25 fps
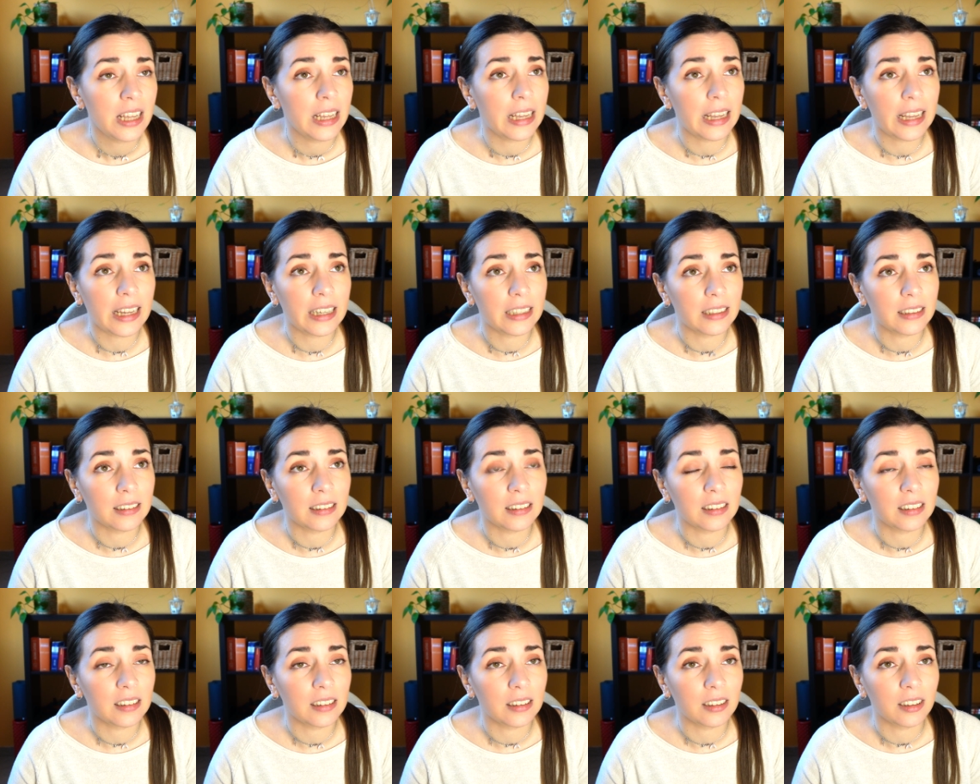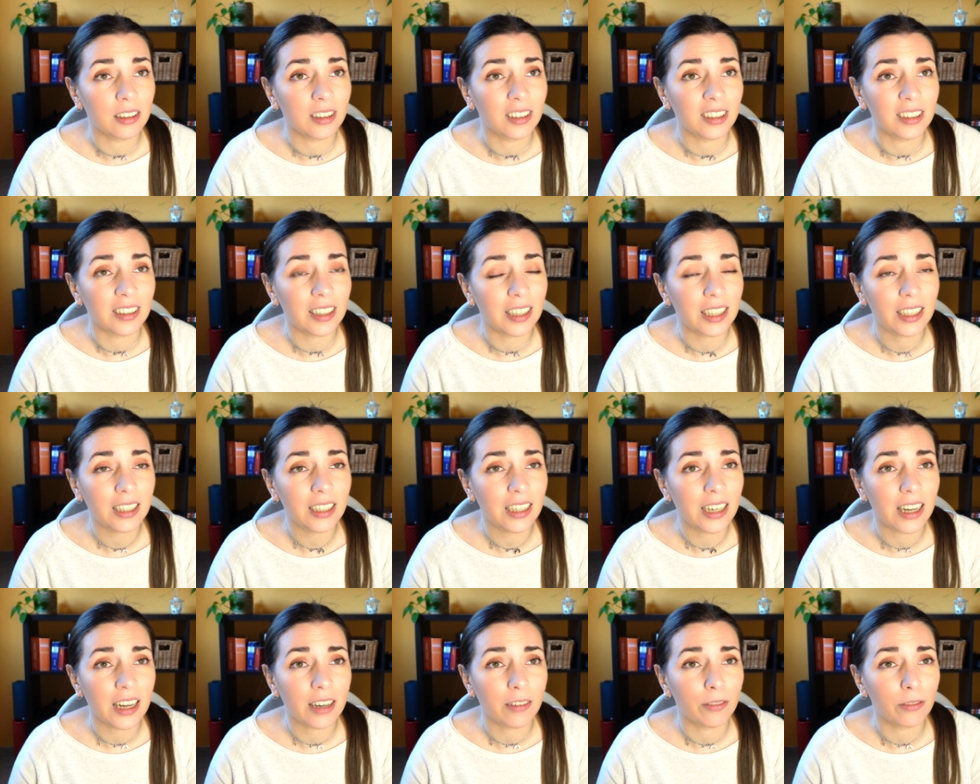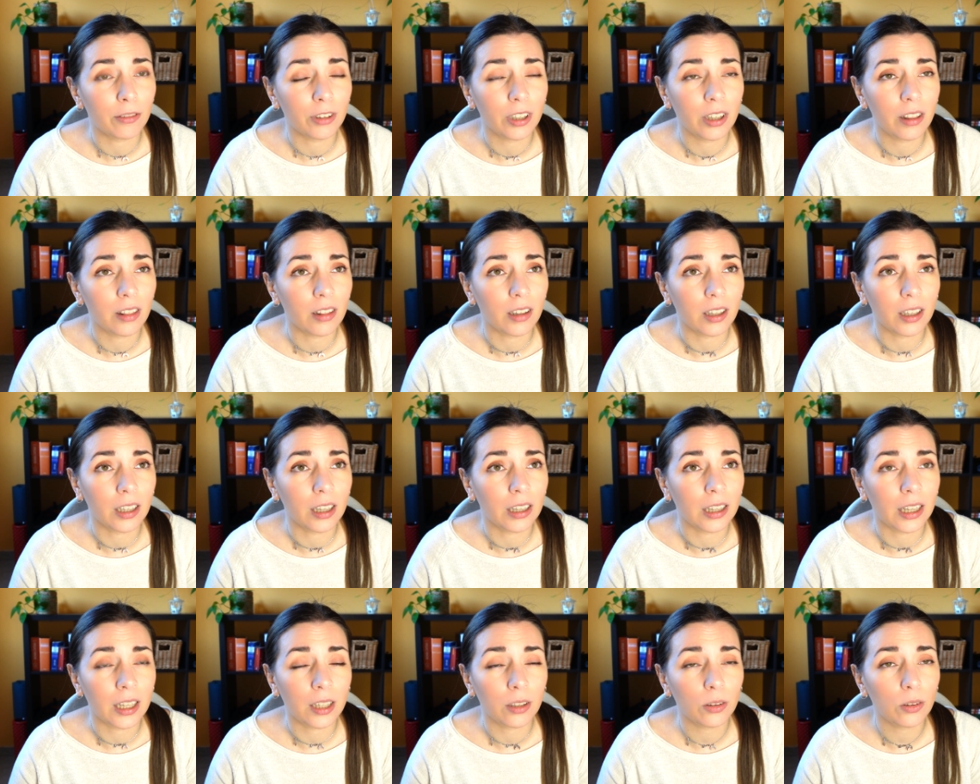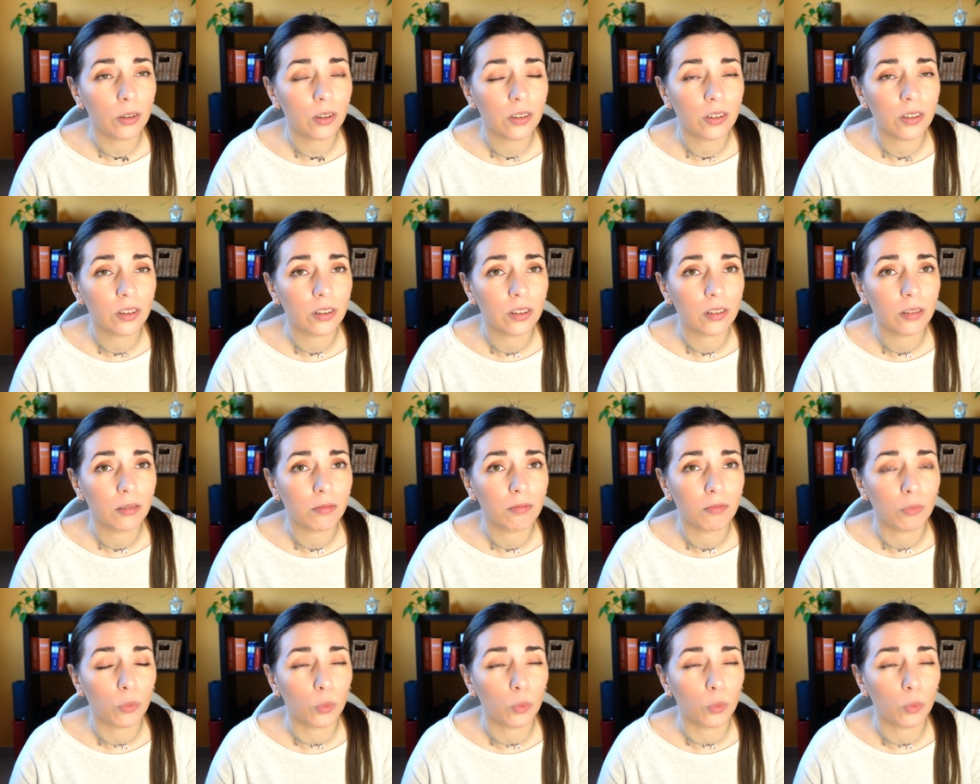and then everything else